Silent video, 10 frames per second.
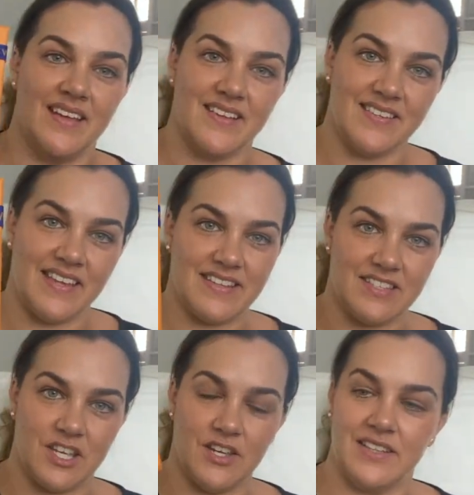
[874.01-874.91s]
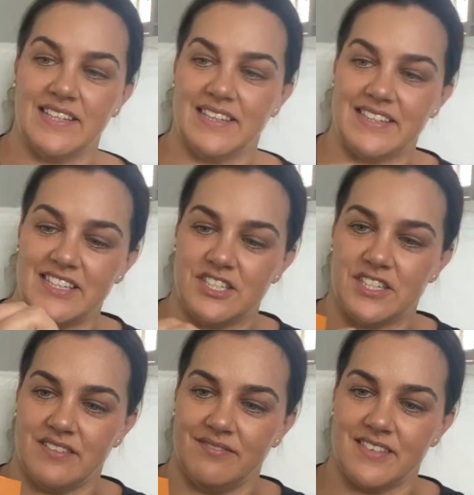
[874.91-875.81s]
So that's a cute little
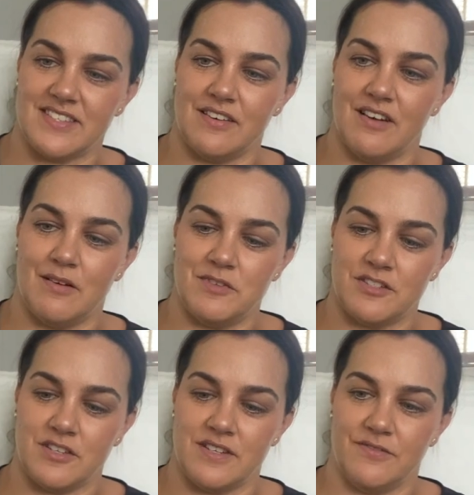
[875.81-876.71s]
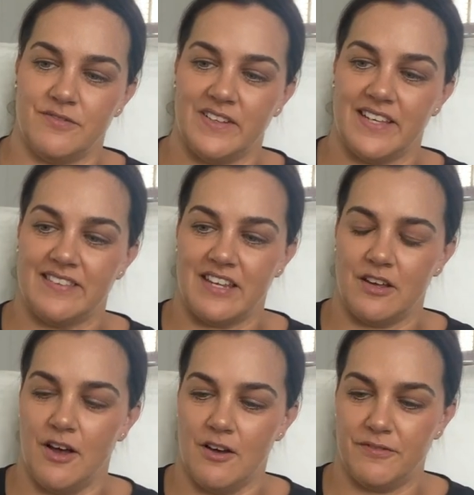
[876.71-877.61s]
addition. So I'm just going to flick
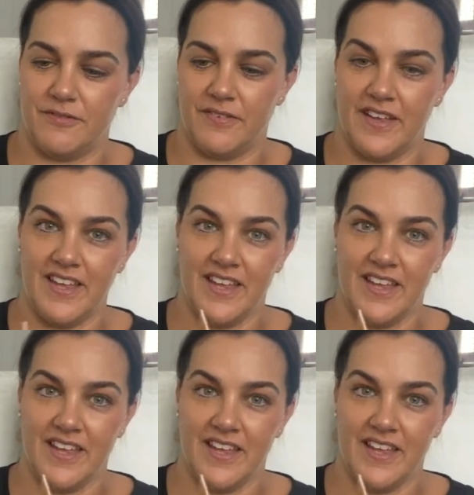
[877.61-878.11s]
that off